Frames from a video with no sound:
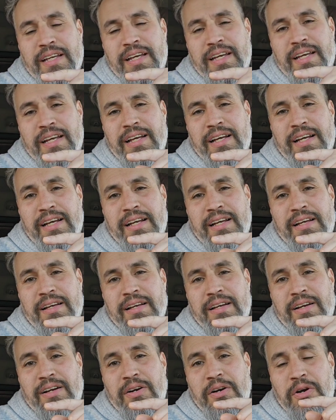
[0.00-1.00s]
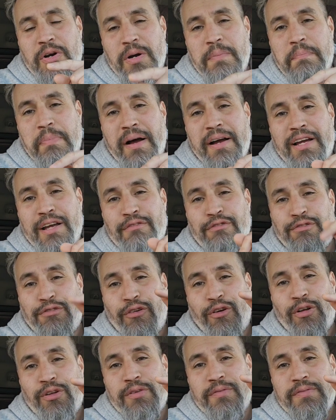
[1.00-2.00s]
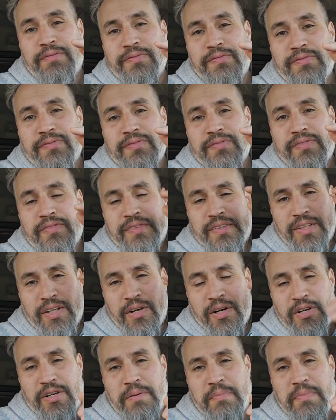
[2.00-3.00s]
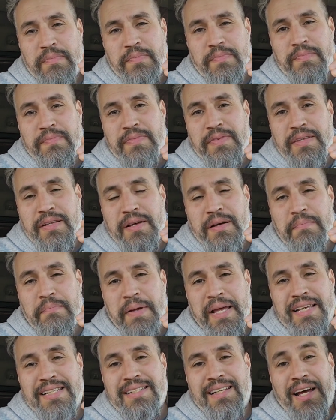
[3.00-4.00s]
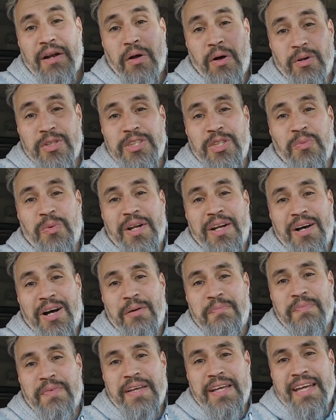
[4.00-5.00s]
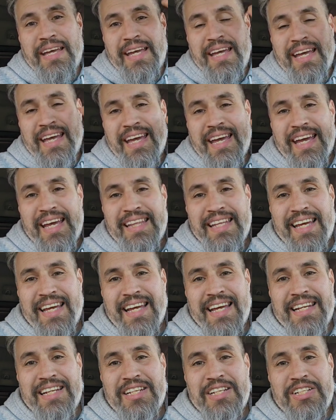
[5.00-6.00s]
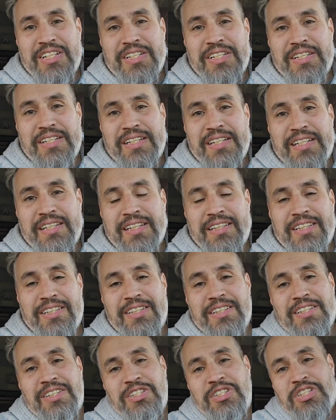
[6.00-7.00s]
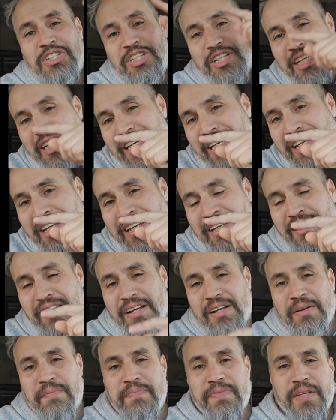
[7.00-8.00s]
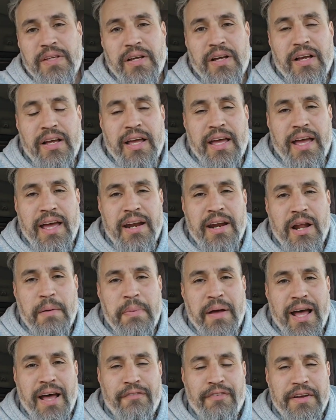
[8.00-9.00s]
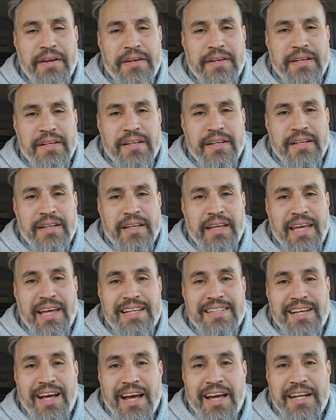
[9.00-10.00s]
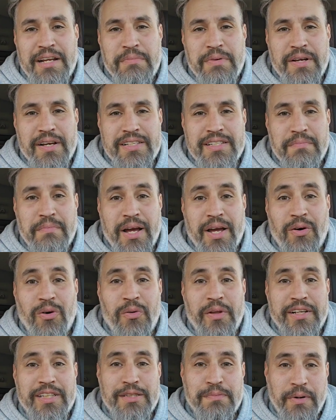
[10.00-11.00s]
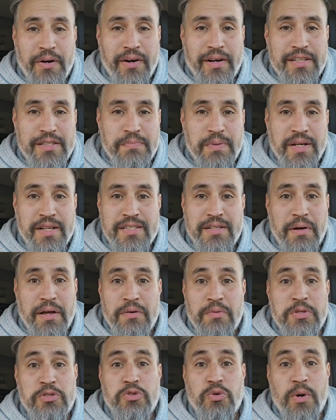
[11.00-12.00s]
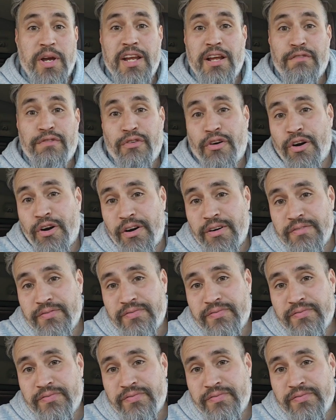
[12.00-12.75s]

her bucket full, her baseline also went up, and then she ended up having anxiety because of my whole experience, because it was draining for her